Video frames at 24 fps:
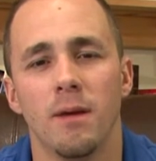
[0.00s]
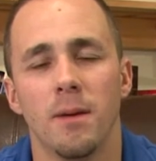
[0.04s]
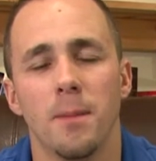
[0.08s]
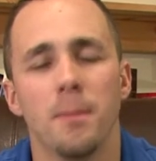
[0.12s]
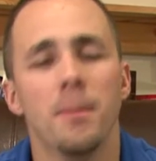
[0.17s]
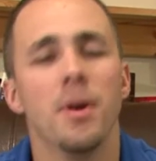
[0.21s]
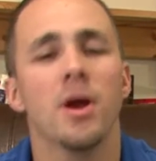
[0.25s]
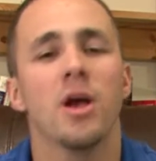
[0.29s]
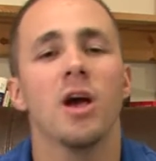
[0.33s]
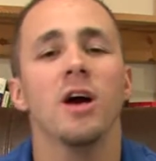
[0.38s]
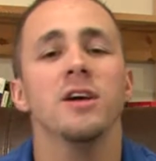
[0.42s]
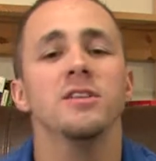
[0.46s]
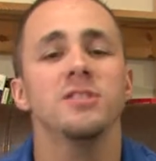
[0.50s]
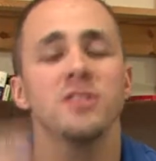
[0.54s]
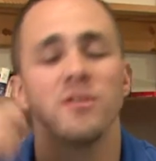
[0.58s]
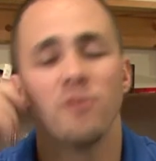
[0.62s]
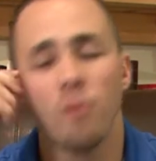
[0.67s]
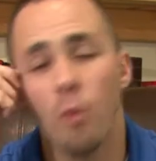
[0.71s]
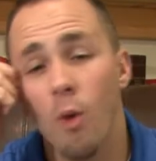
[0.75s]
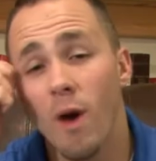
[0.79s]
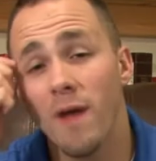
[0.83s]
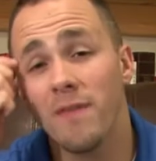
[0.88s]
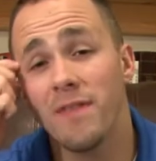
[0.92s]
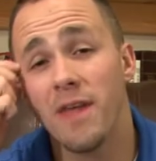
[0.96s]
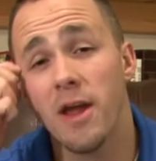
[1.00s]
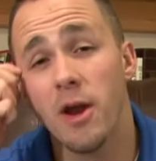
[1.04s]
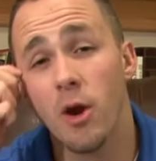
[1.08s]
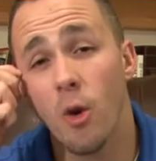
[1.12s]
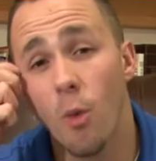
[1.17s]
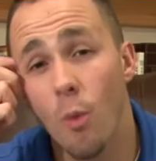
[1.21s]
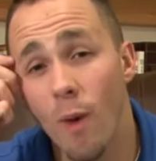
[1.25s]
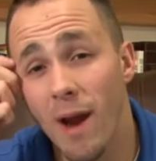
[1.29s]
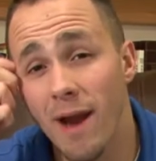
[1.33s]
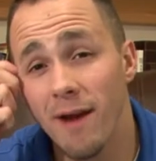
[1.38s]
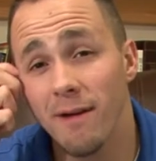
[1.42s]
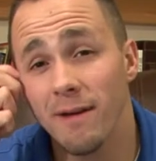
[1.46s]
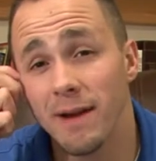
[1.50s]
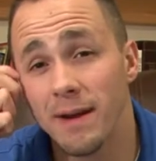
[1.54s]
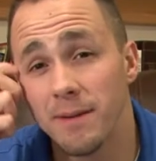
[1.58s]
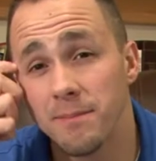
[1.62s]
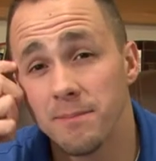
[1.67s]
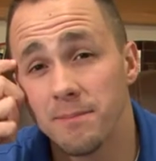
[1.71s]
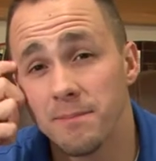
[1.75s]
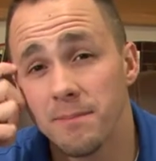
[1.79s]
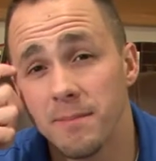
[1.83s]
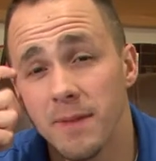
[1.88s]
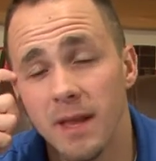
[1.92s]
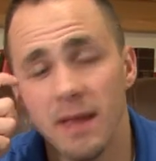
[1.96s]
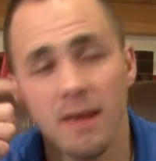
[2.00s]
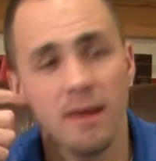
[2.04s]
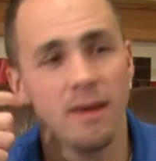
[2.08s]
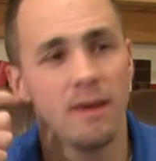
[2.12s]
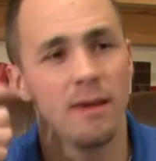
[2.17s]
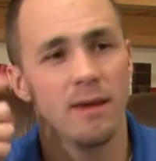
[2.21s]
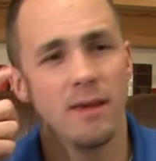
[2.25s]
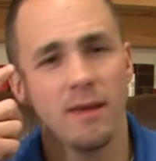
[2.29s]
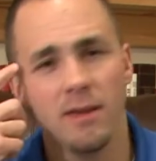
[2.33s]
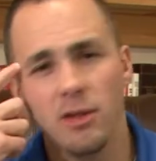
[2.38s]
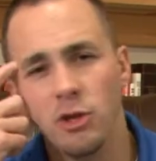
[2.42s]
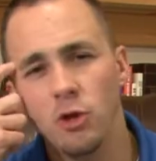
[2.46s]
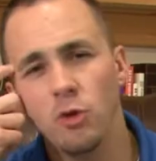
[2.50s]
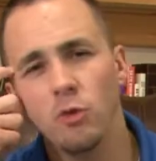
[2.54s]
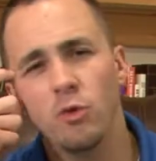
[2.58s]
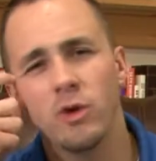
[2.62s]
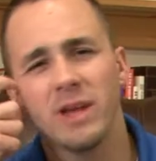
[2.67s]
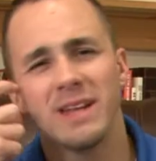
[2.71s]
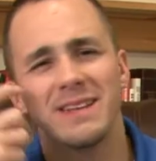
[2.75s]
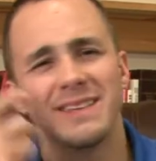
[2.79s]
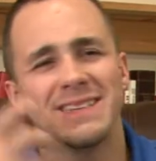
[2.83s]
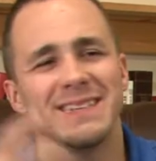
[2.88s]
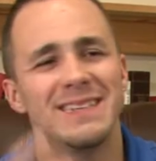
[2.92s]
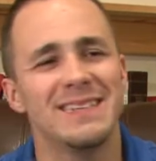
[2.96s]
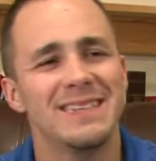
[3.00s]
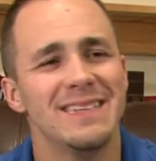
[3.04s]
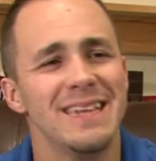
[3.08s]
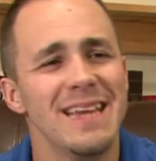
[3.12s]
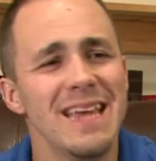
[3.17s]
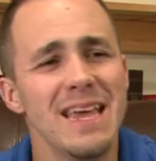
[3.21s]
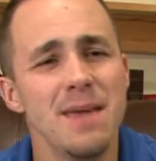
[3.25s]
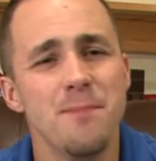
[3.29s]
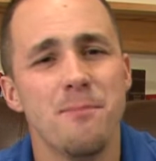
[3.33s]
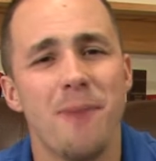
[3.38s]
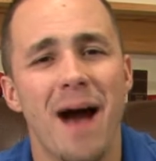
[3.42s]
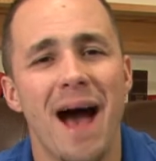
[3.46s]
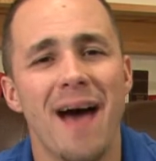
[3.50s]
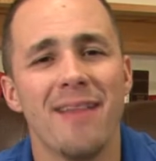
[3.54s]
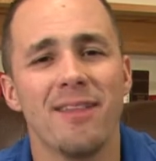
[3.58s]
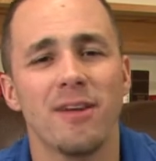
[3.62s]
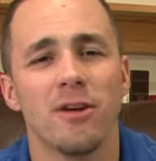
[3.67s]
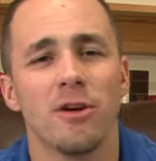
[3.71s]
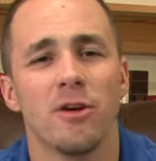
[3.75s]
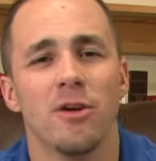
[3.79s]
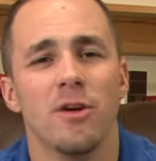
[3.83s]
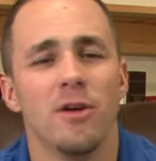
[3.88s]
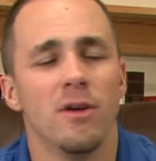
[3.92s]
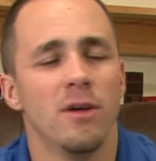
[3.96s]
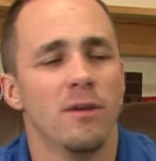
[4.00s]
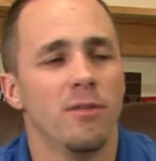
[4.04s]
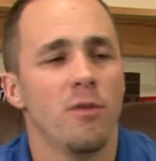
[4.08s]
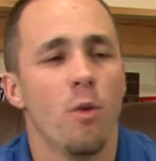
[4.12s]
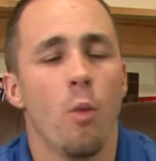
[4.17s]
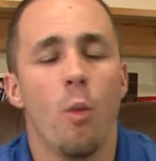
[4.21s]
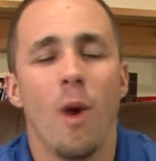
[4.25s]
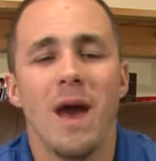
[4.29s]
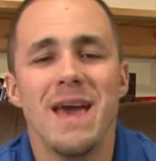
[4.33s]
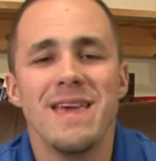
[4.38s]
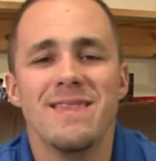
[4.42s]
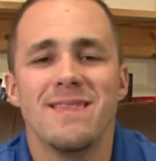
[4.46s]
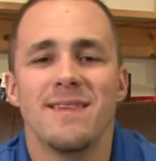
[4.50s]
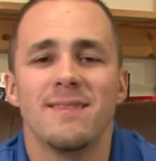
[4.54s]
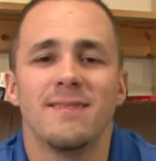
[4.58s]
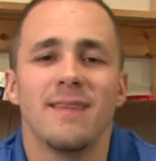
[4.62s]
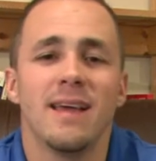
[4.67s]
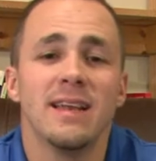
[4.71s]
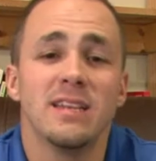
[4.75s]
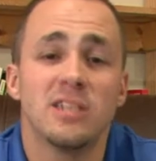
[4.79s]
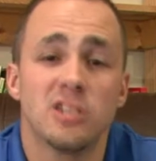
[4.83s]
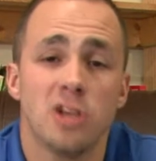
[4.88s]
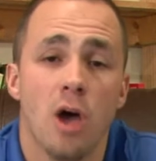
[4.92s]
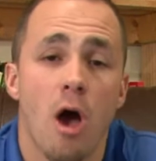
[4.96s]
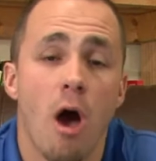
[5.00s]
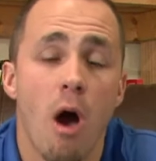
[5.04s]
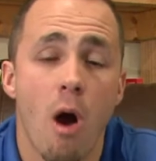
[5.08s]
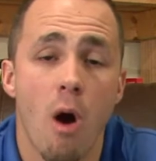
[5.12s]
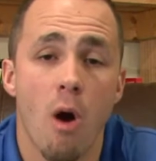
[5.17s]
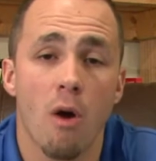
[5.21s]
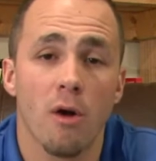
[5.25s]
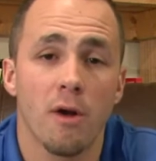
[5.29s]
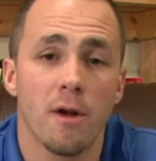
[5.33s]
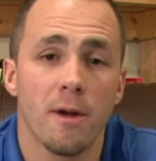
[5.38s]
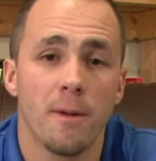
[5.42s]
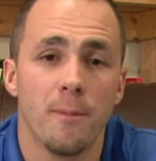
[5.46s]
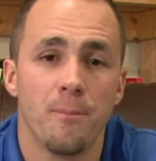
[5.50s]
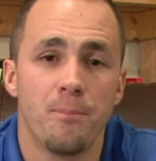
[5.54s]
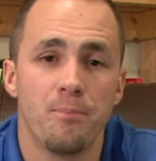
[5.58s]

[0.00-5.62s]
Because of what they're wearing. You can see by their the way that they talk,